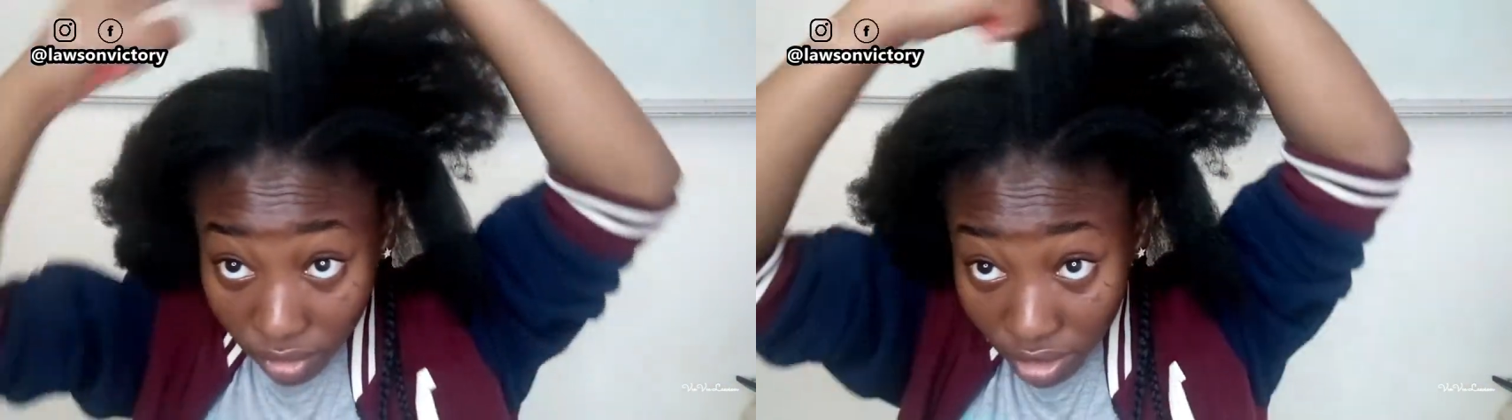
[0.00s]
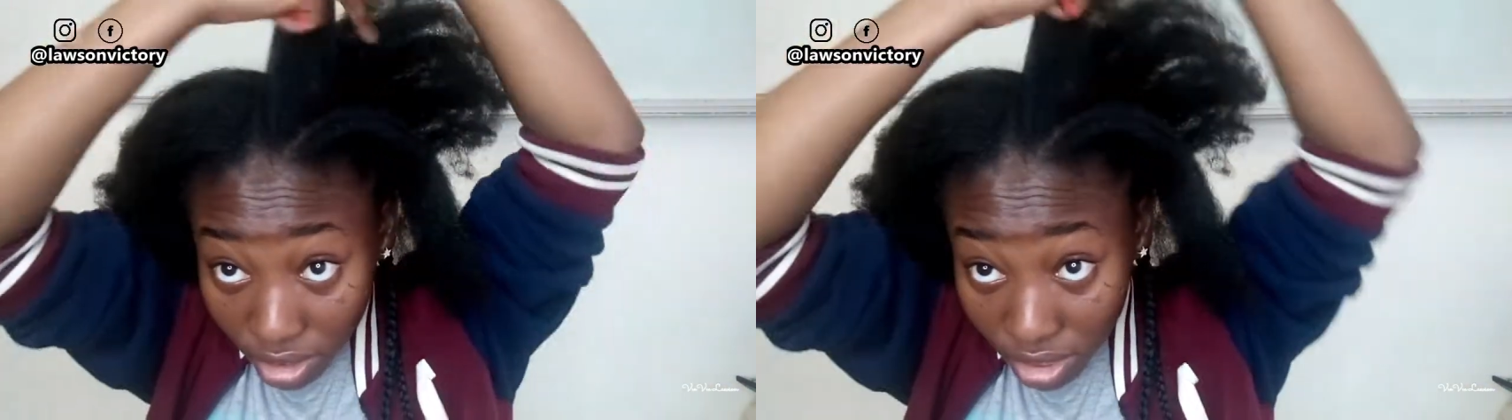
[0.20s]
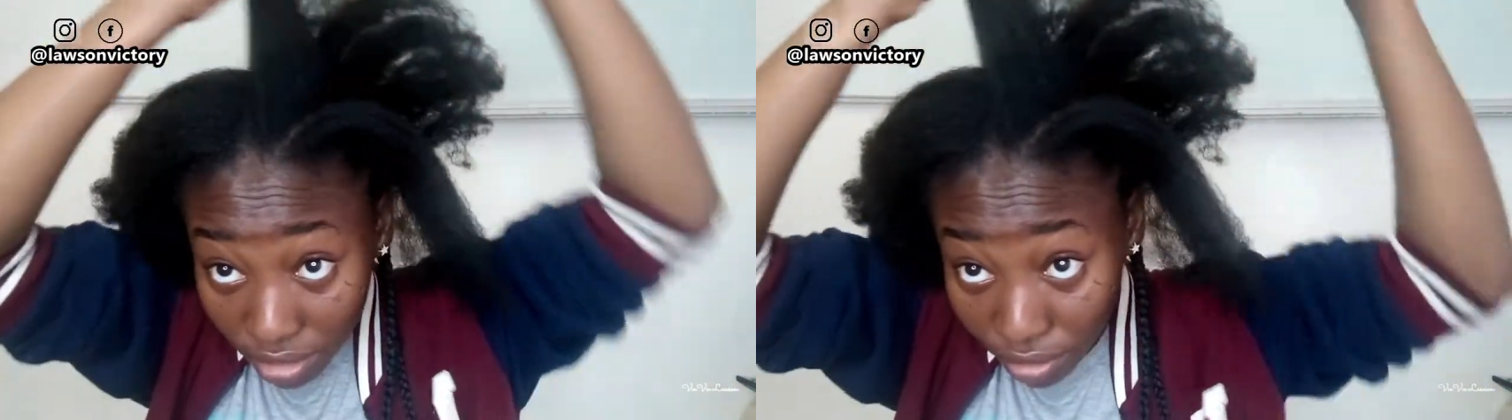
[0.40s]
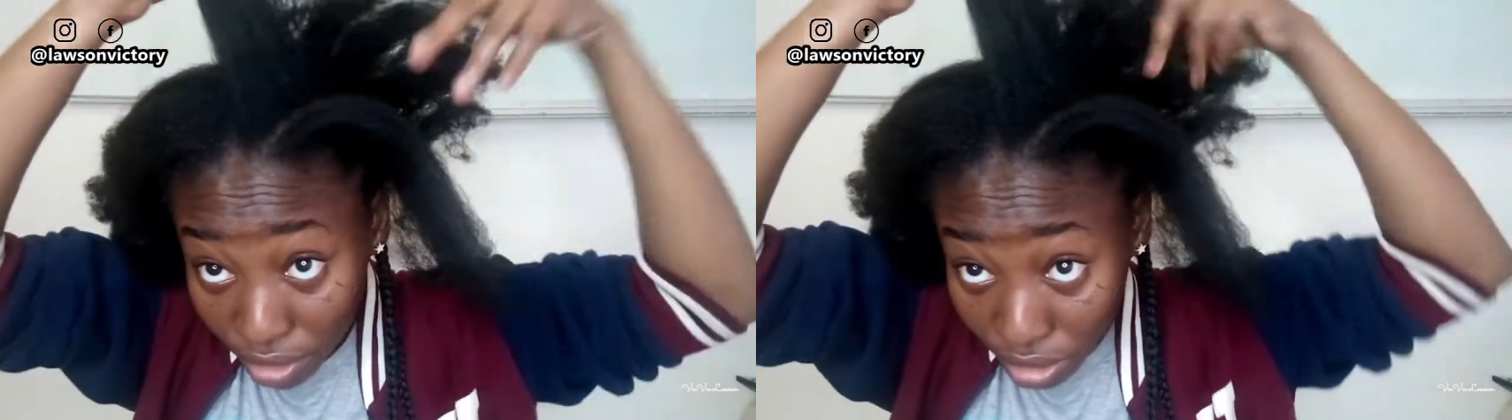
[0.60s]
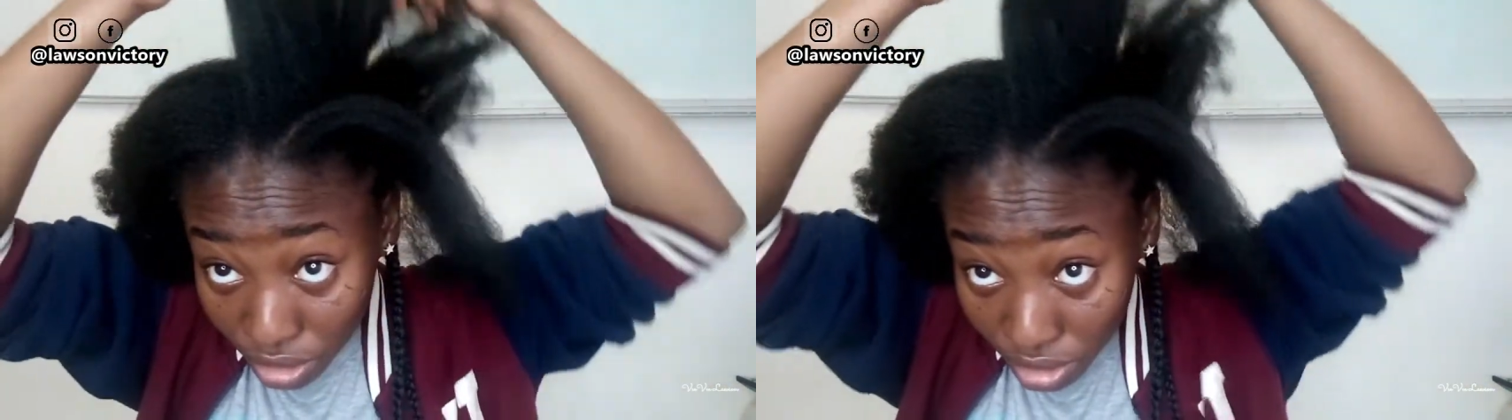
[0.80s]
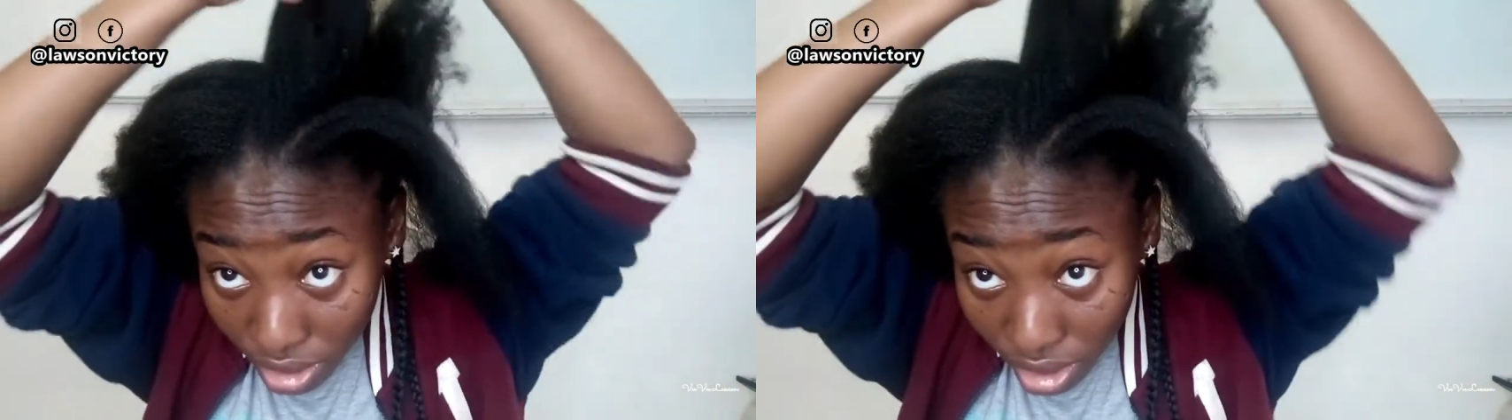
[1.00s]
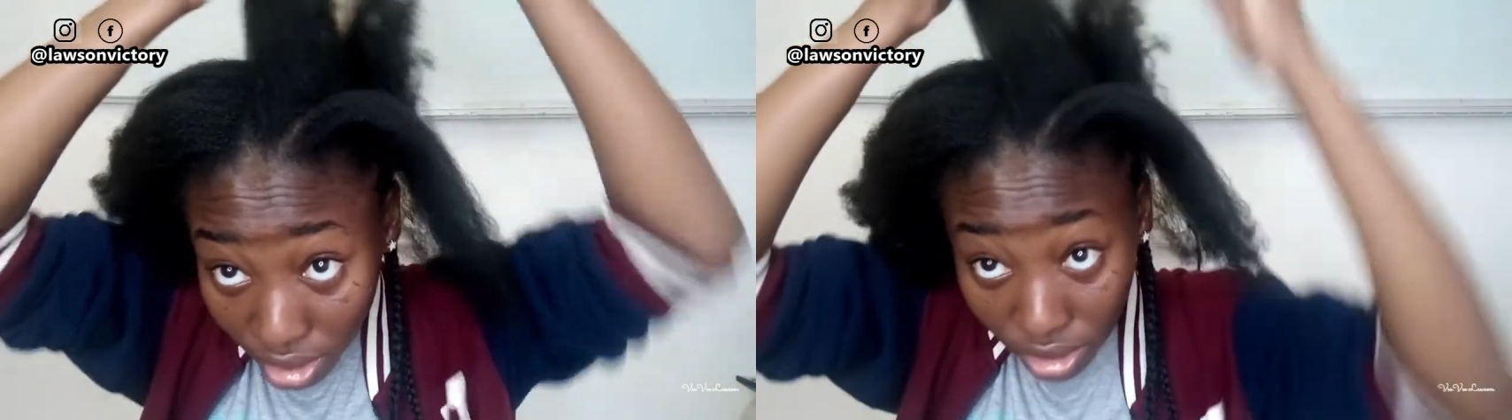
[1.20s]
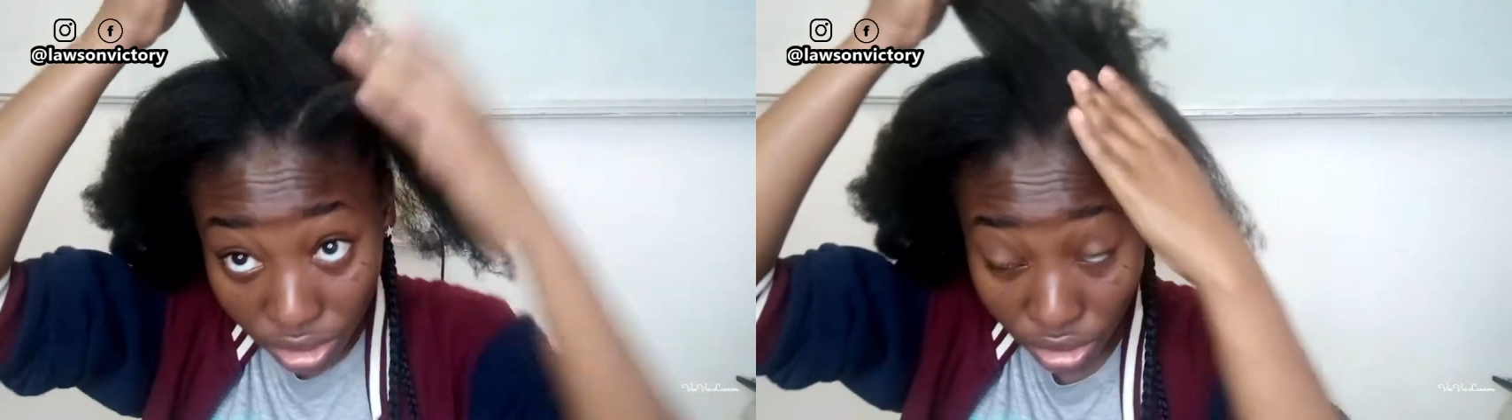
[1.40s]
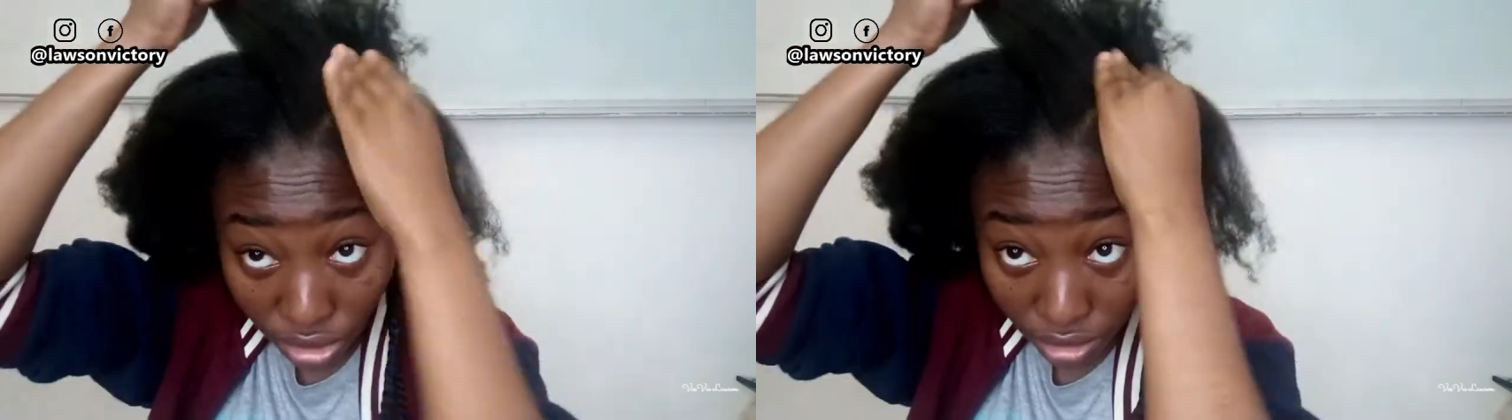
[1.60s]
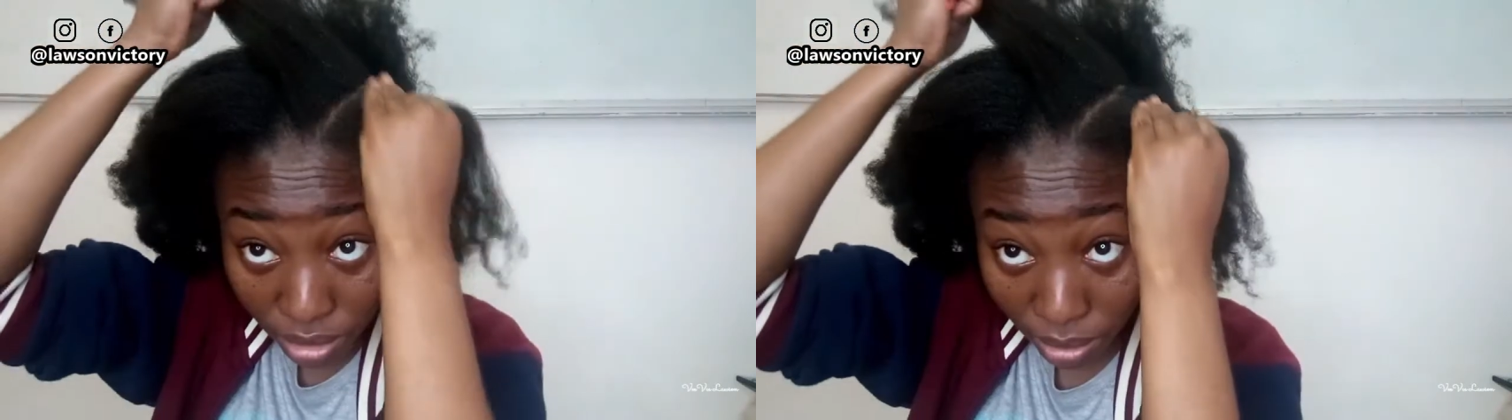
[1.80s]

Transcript: It's difficult to tell the story